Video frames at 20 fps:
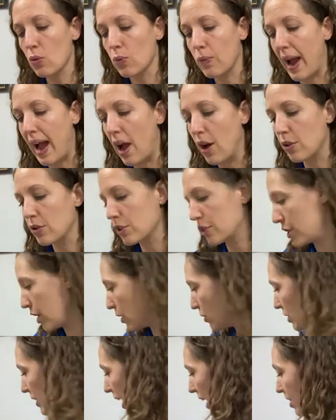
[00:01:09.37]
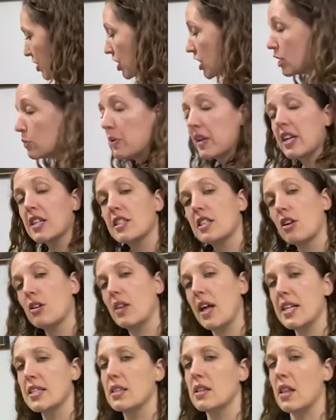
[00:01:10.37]
to round those edges because they're
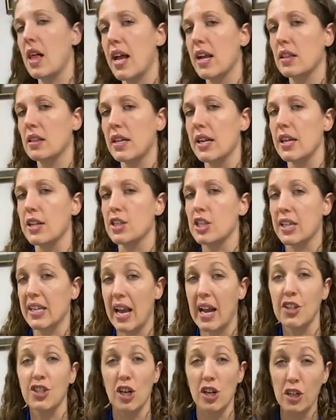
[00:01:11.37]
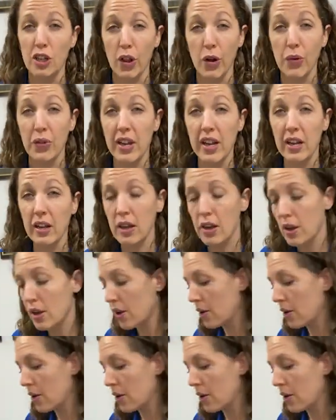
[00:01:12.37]
less likely to catch on clothing